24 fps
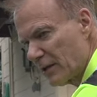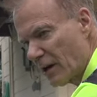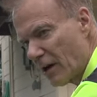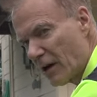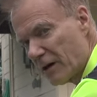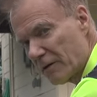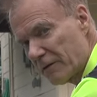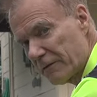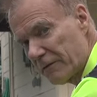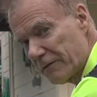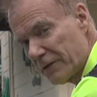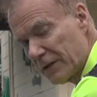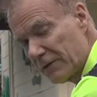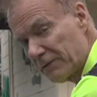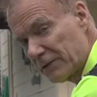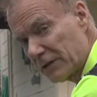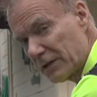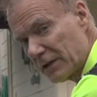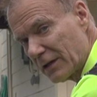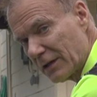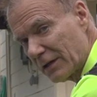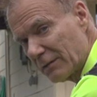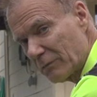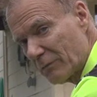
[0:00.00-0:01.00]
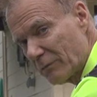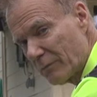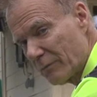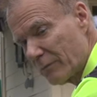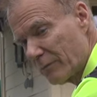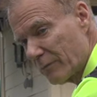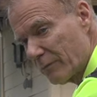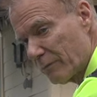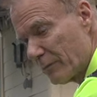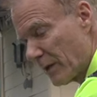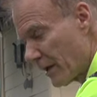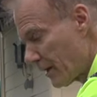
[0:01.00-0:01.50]
to R15
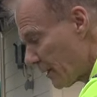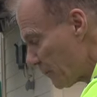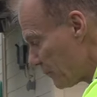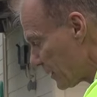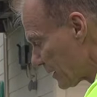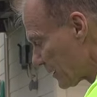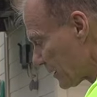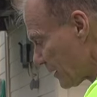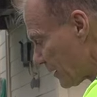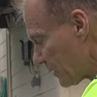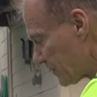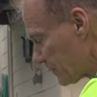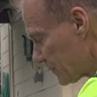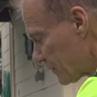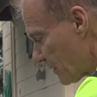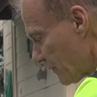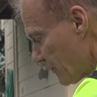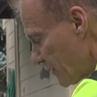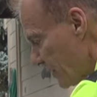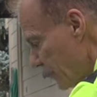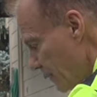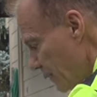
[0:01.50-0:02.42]
because of